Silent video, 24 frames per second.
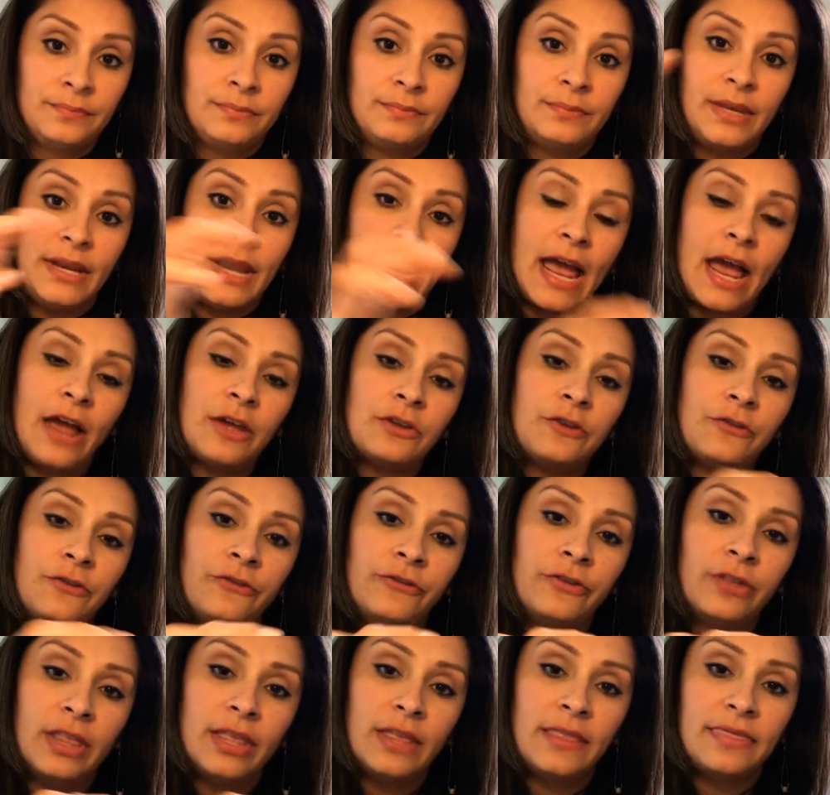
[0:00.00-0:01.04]
And how you
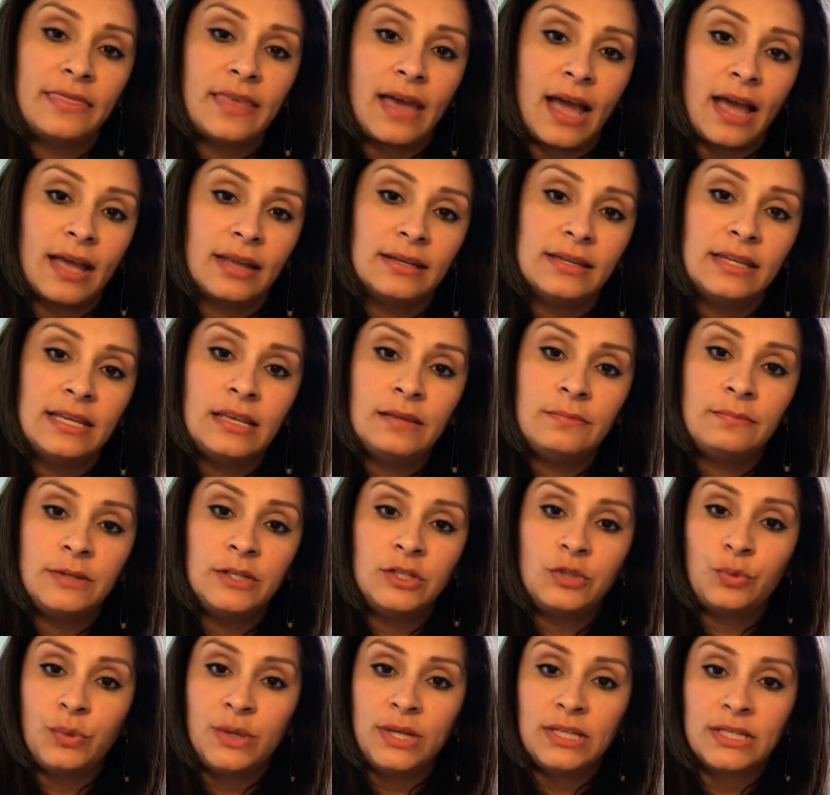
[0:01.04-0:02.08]
fill in that
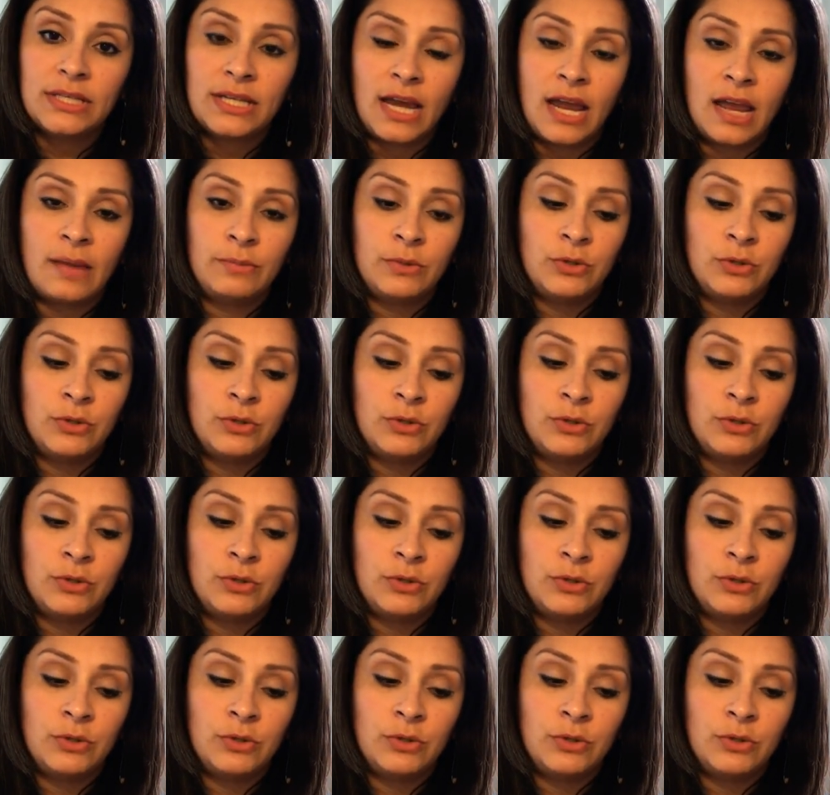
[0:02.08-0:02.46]
in-between time